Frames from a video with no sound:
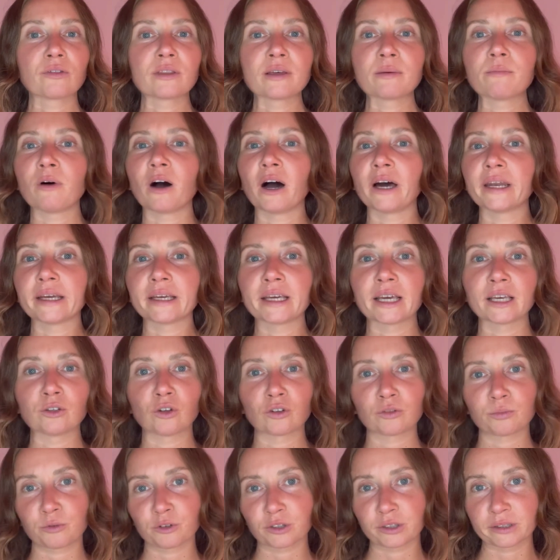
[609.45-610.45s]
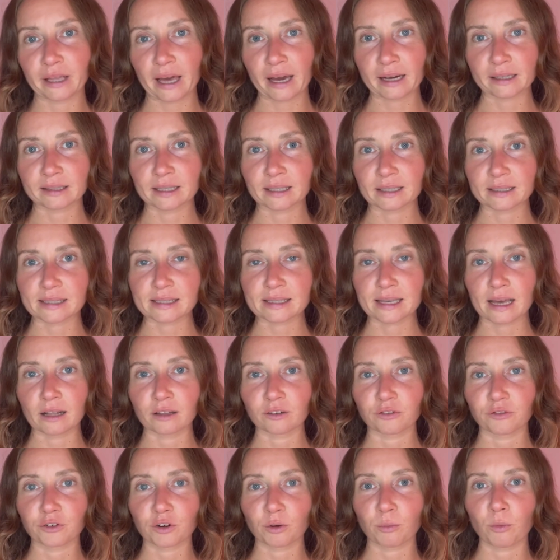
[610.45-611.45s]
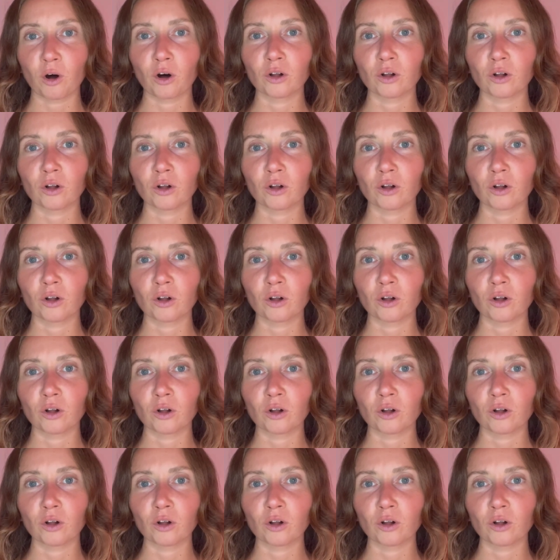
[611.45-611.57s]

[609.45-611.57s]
the body cannot protect itself from